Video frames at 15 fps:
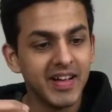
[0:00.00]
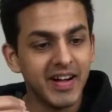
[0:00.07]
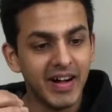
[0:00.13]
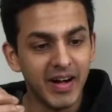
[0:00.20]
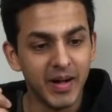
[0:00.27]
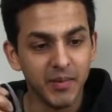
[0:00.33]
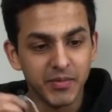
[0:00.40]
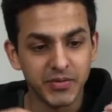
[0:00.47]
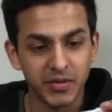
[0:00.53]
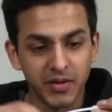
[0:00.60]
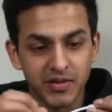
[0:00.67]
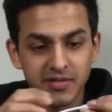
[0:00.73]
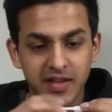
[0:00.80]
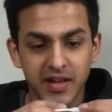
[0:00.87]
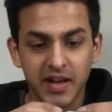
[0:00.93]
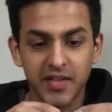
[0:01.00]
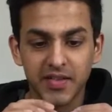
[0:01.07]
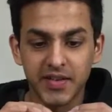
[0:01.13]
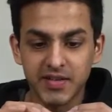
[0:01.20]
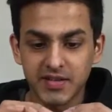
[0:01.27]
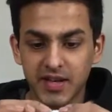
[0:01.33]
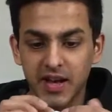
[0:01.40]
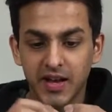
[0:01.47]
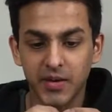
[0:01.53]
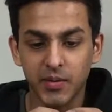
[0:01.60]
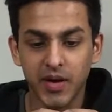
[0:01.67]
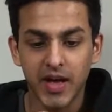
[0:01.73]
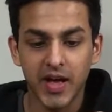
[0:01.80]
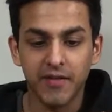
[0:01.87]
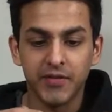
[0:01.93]
So it looks like on this side you
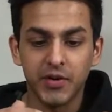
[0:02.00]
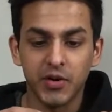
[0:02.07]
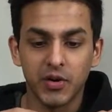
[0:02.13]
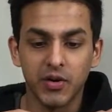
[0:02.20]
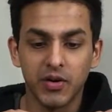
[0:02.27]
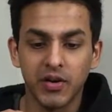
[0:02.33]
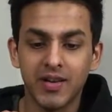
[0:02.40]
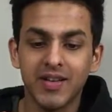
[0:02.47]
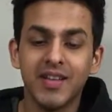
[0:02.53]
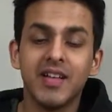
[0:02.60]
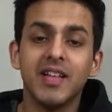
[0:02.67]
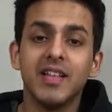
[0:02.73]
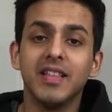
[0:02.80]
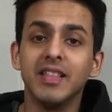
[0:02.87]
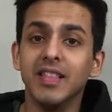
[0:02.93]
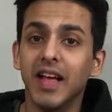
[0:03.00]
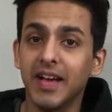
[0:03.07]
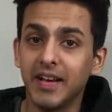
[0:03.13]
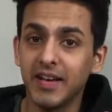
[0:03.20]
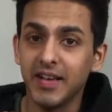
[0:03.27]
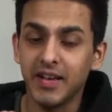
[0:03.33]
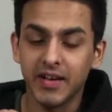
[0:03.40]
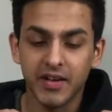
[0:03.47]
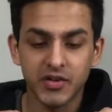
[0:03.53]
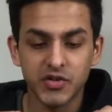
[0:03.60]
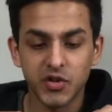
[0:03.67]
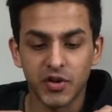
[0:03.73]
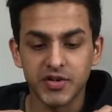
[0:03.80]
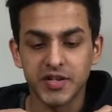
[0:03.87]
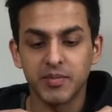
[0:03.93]
have your lightning
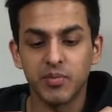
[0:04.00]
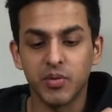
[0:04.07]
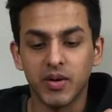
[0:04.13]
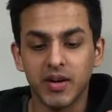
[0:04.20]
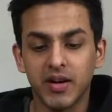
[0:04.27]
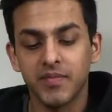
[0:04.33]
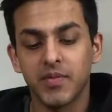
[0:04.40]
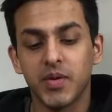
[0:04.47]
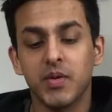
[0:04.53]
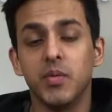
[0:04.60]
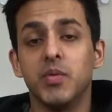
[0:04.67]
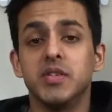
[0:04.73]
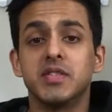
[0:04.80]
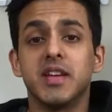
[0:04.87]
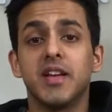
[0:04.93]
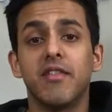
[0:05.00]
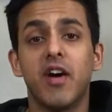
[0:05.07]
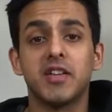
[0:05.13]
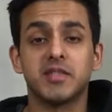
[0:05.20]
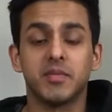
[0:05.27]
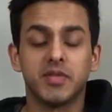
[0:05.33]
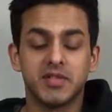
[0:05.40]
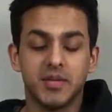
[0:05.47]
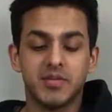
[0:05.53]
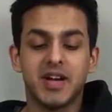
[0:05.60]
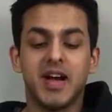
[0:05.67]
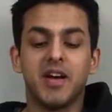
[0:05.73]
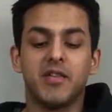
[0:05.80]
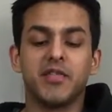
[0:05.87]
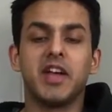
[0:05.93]
charging port, which is kind of awesome because I'm
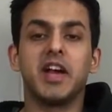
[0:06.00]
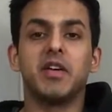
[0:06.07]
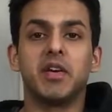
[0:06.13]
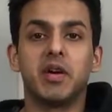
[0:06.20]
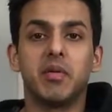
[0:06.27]
tired of carrying